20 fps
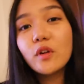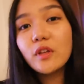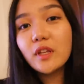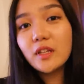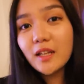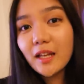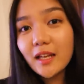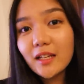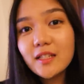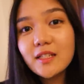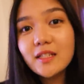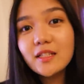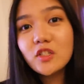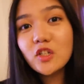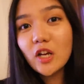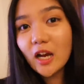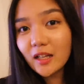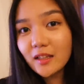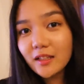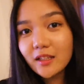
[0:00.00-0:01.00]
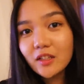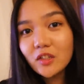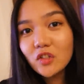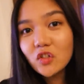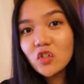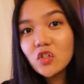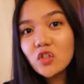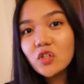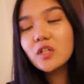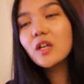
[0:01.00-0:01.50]
For the next
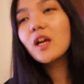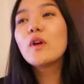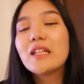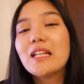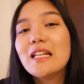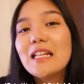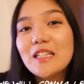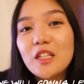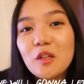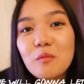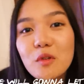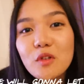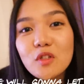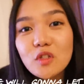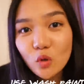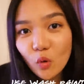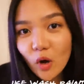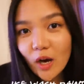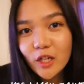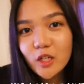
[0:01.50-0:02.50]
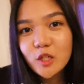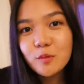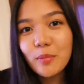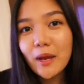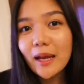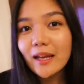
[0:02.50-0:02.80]
challenge, we're gonna let them use gouache